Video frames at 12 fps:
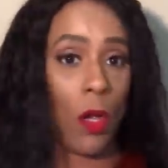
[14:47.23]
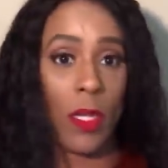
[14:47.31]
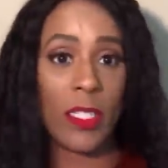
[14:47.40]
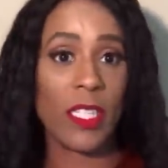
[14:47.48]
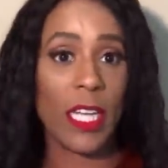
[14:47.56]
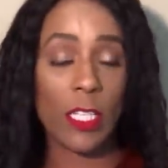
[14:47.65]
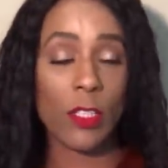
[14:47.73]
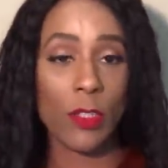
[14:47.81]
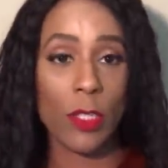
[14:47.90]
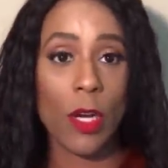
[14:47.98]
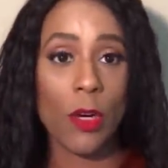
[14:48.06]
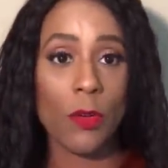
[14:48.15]
Is the answer
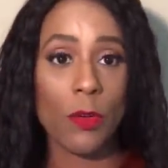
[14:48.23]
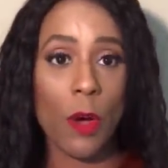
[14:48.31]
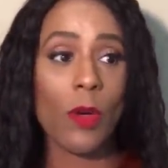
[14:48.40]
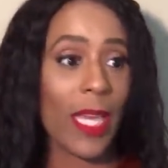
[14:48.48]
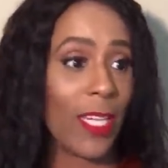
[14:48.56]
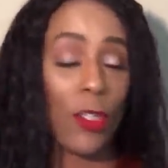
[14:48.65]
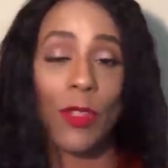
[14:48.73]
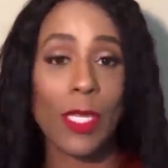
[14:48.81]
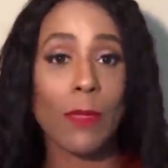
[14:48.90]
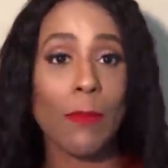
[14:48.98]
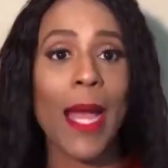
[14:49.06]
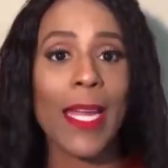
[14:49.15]
no? Okay, so
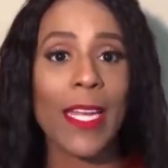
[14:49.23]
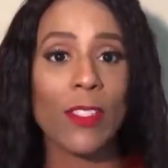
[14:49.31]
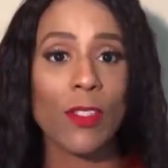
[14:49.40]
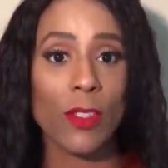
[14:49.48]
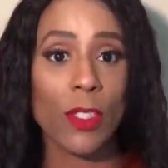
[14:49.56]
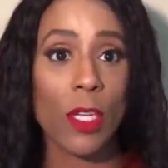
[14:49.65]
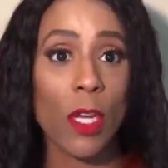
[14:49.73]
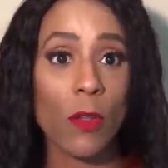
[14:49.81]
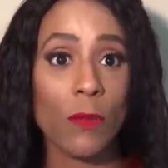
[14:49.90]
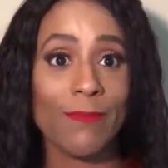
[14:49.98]
then my answer is no.